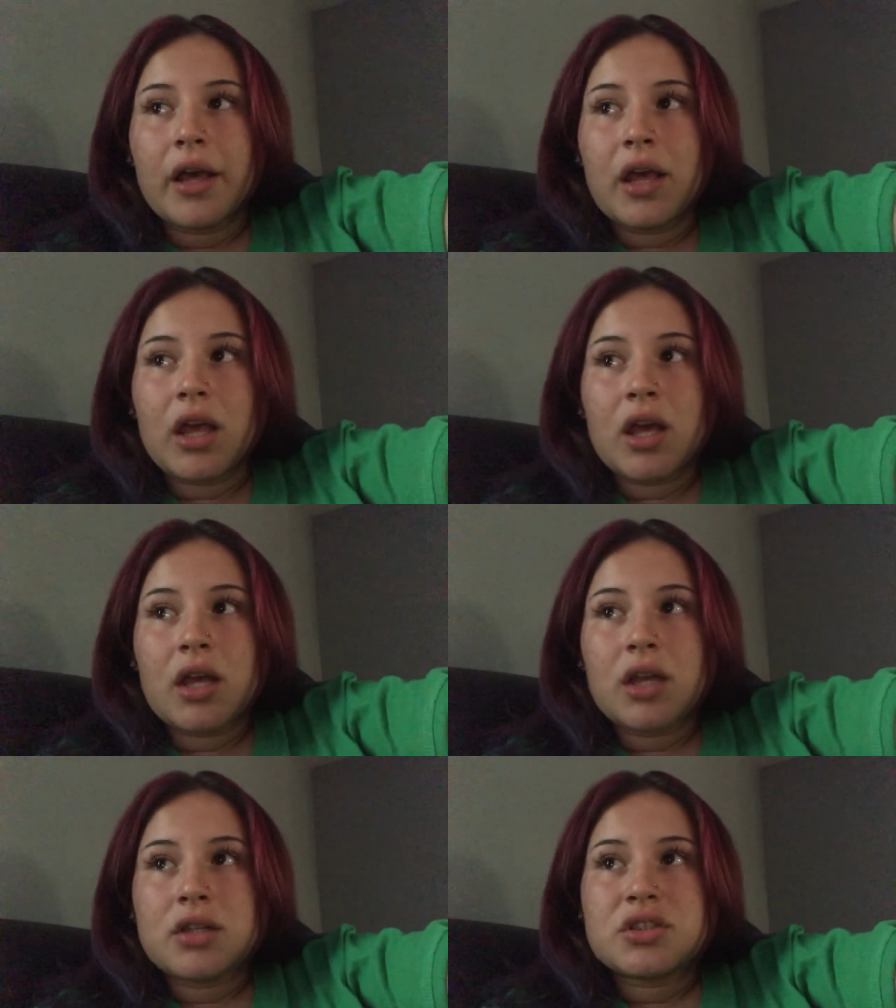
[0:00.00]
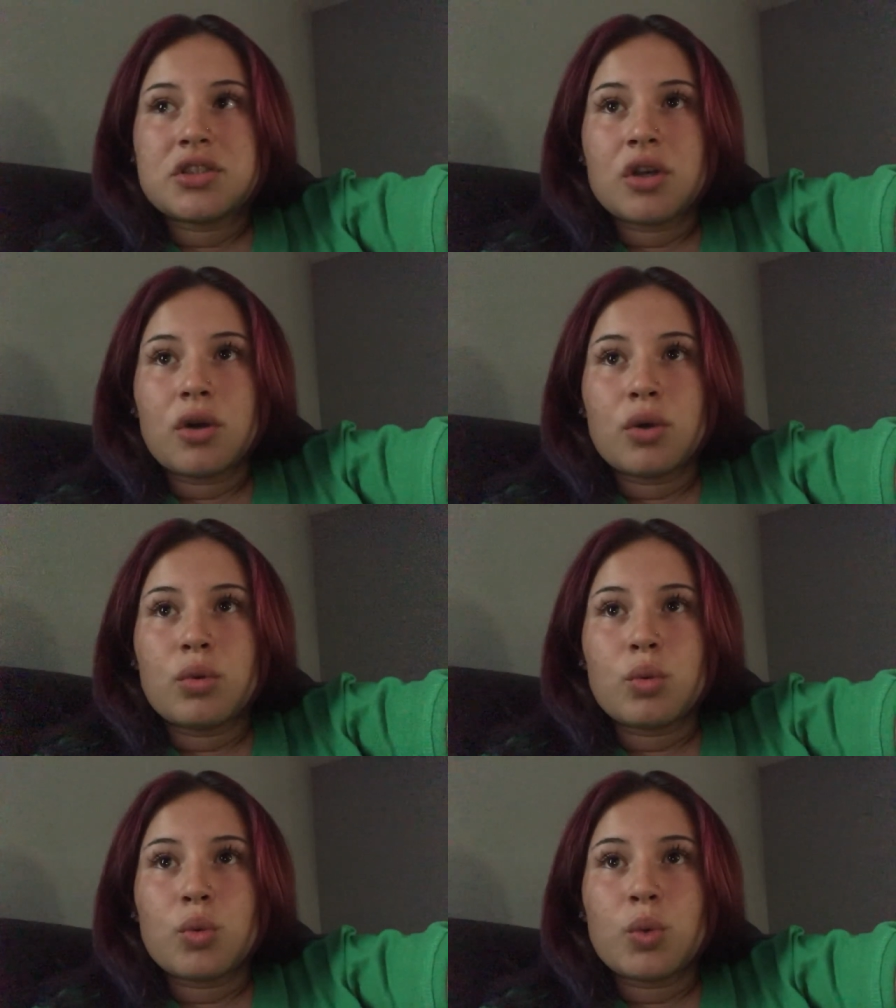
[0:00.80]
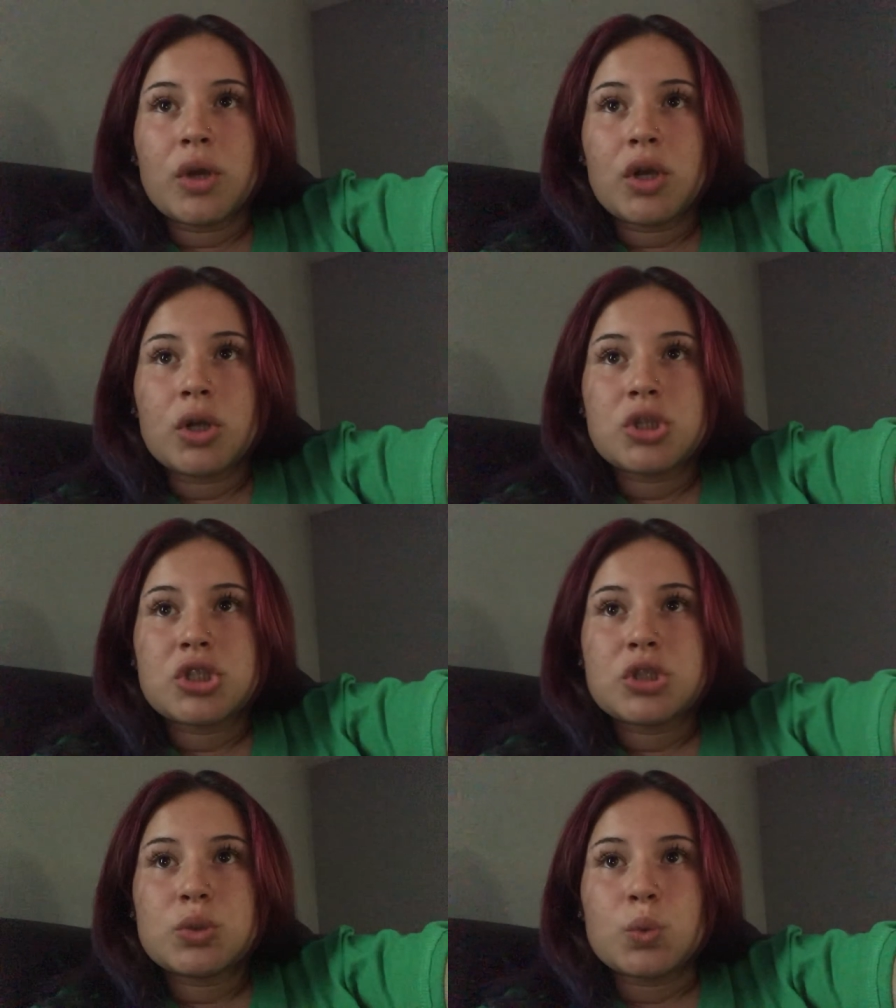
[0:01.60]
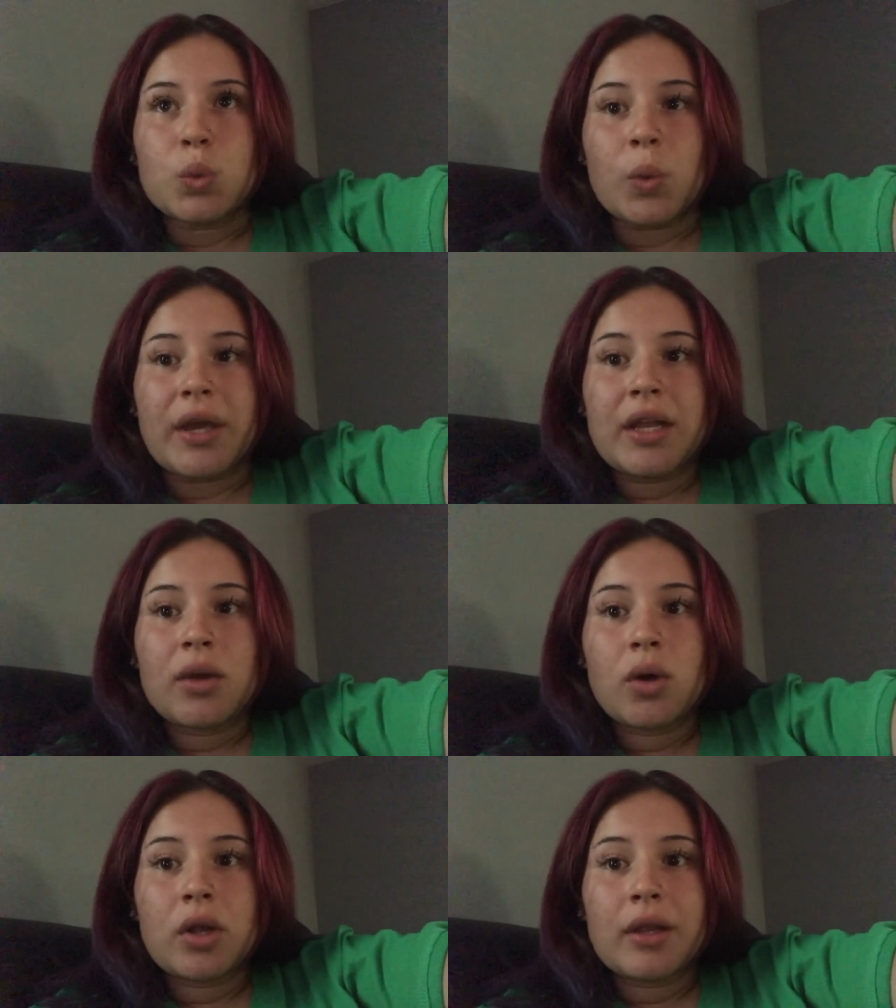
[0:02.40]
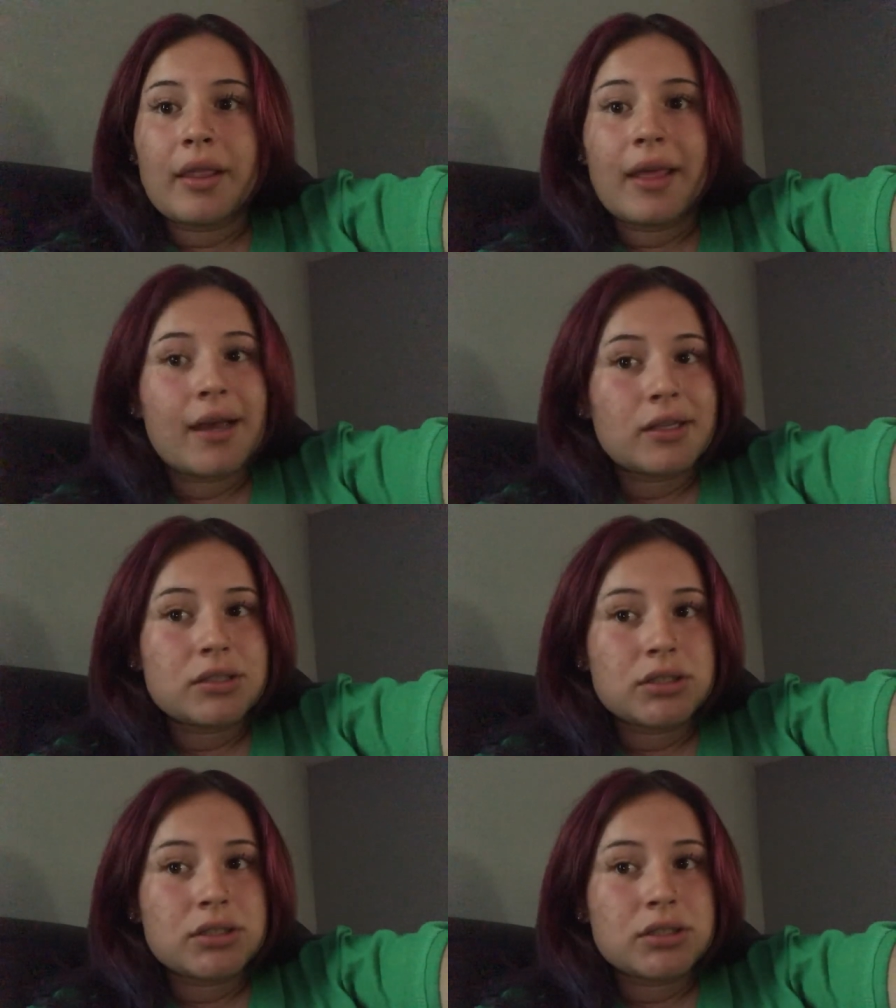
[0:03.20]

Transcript: and so we're just waiting on that